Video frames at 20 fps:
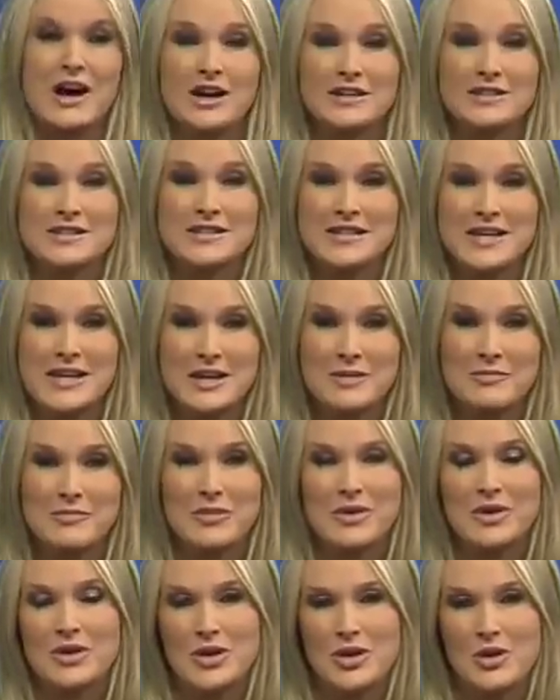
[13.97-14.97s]
asked
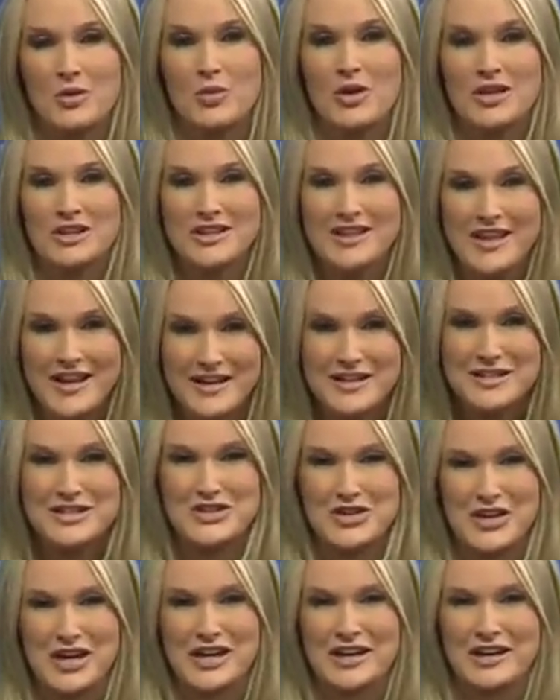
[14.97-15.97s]
him what they're
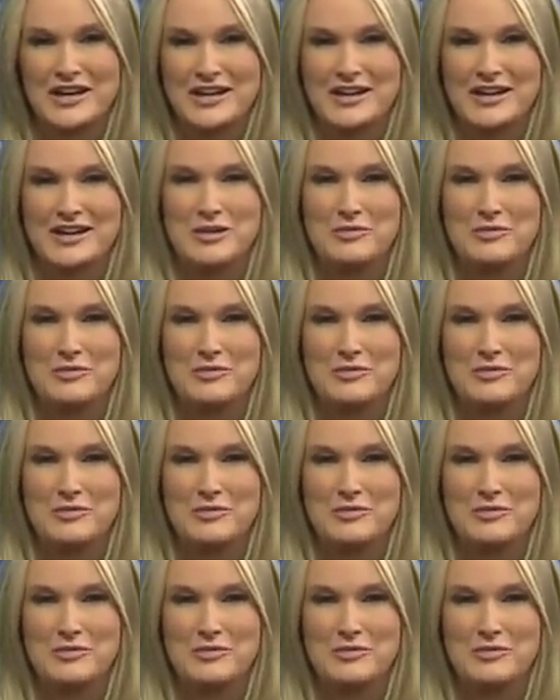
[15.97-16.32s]
doing